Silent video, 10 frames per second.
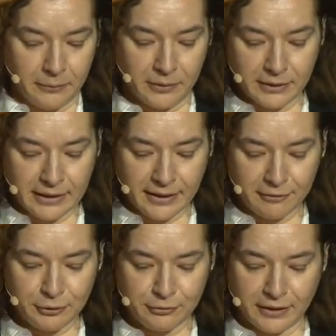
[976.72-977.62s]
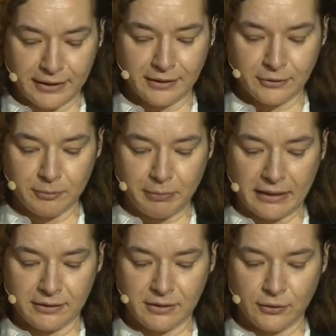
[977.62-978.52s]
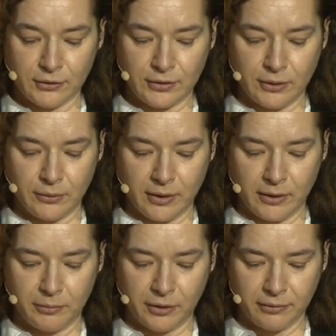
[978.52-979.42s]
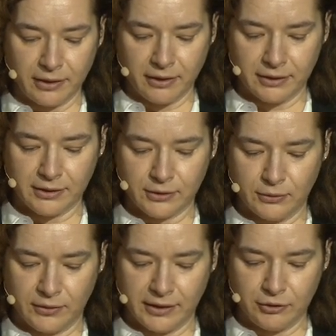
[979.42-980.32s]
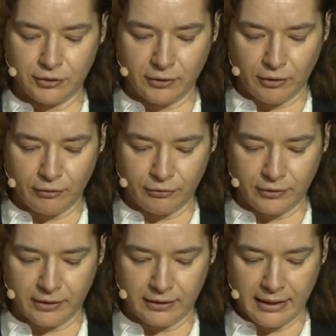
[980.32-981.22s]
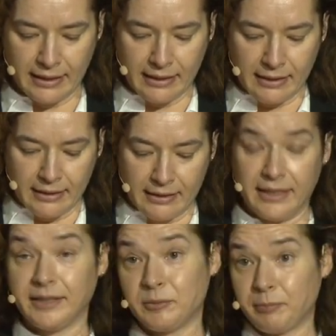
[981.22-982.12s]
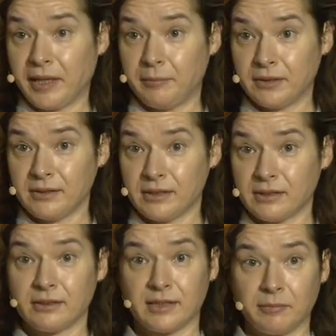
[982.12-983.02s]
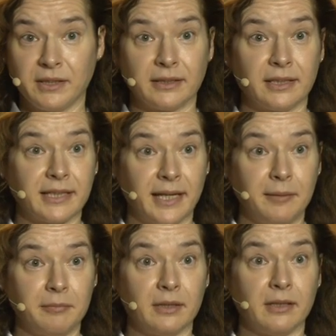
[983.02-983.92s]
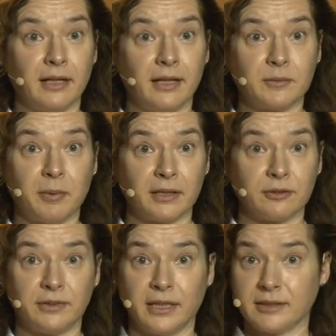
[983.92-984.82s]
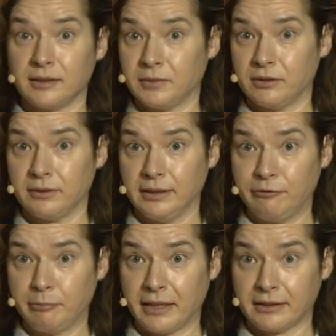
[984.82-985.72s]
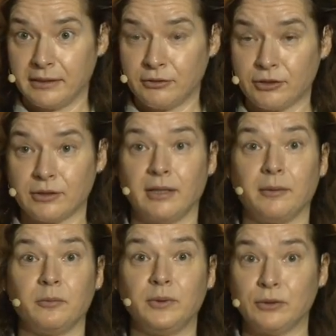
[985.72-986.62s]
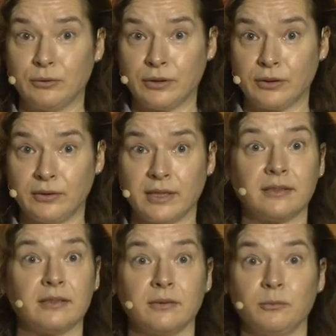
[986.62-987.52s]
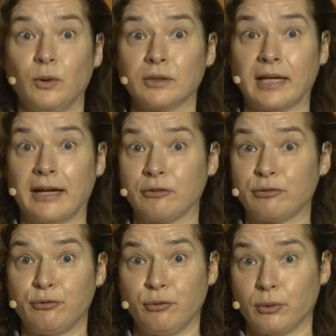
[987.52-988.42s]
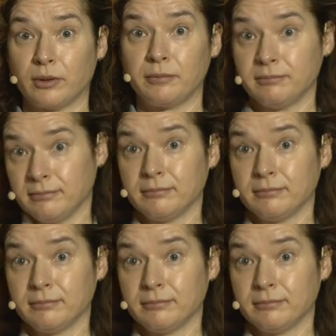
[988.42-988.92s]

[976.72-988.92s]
We really have to find a good balance also with regards to the issue of late payments, something that came as part of the SME relief package. We do know that one out of four